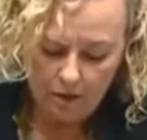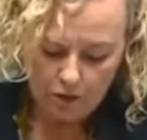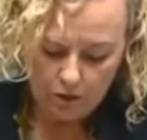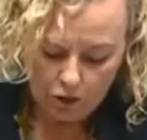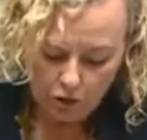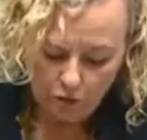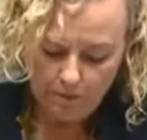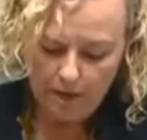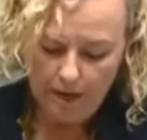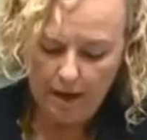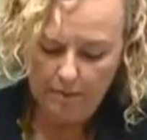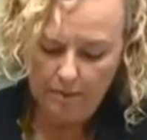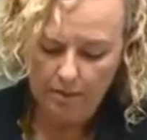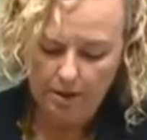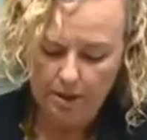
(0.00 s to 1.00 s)
should be
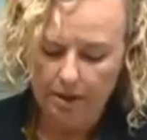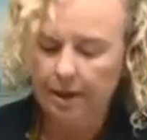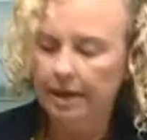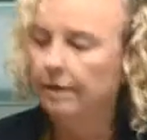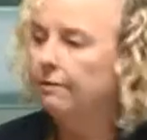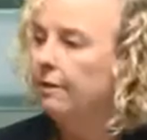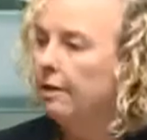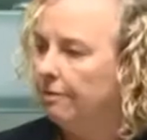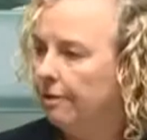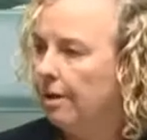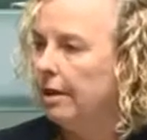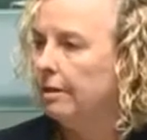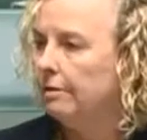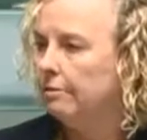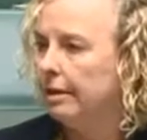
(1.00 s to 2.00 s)
able to leave a
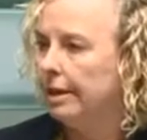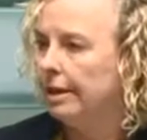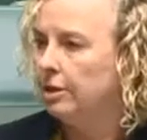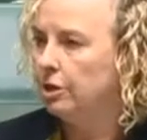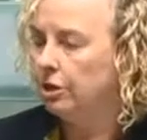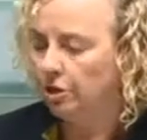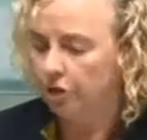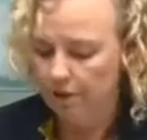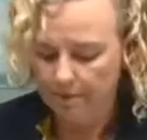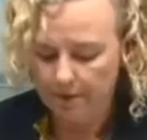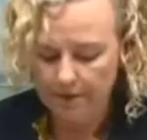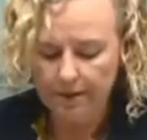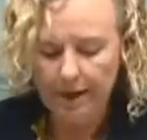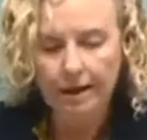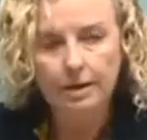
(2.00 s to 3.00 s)
violent relationship.
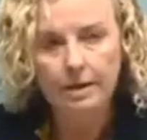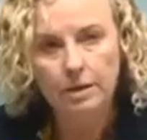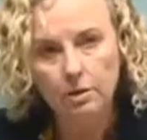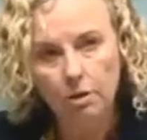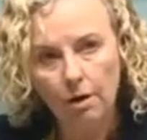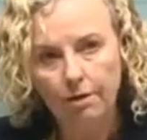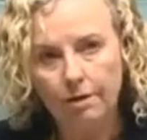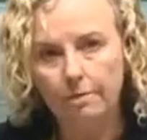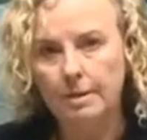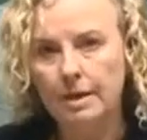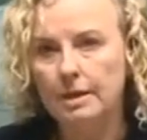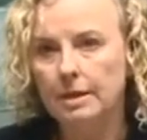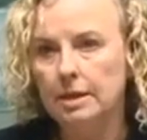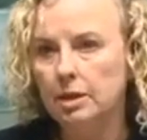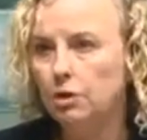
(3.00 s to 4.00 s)
And that is not the
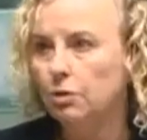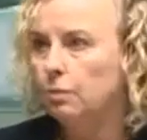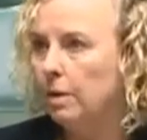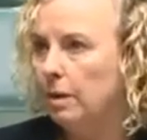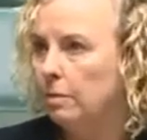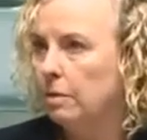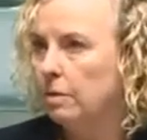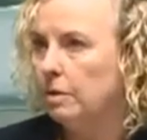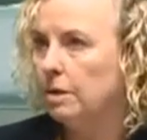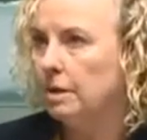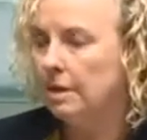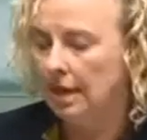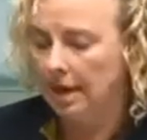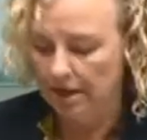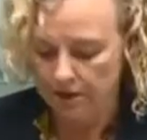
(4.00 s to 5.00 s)
message we want to
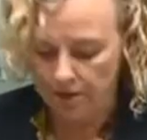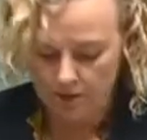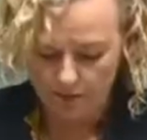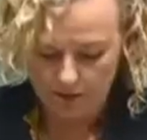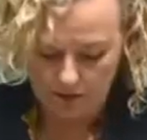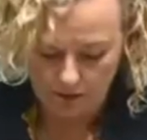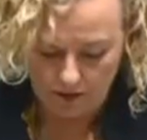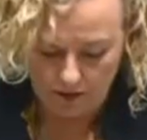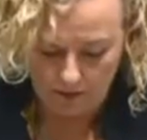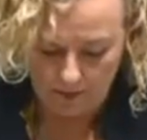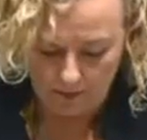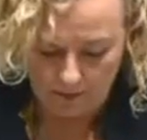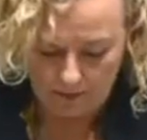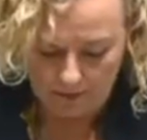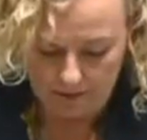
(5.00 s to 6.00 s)
send to Australian
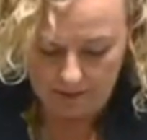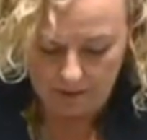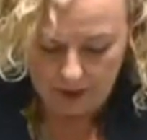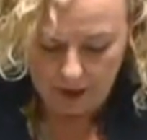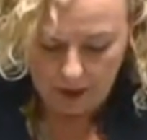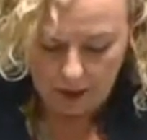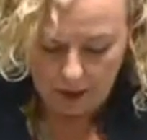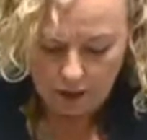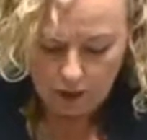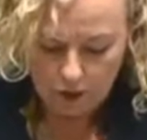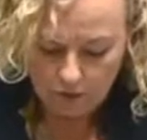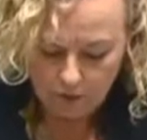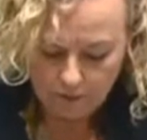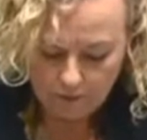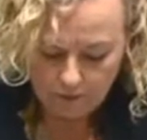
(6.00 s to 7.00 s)
women.
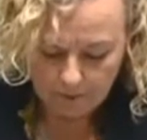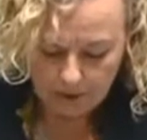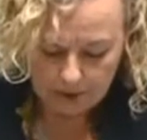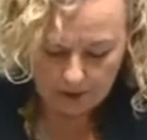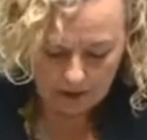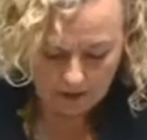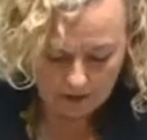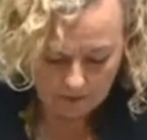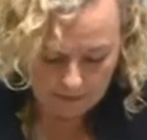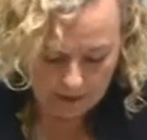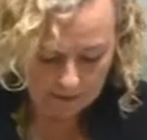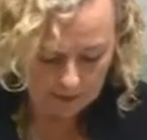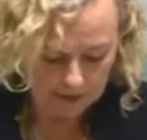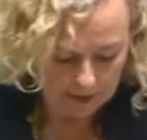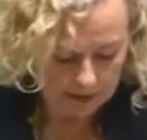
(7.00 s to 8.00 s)
Too often we hear
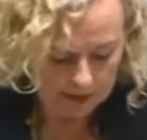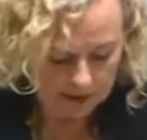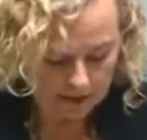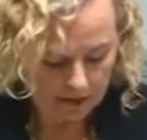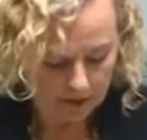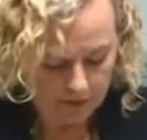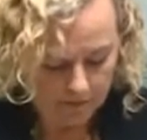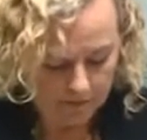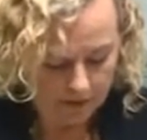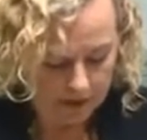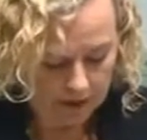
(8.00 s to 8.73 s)
members of the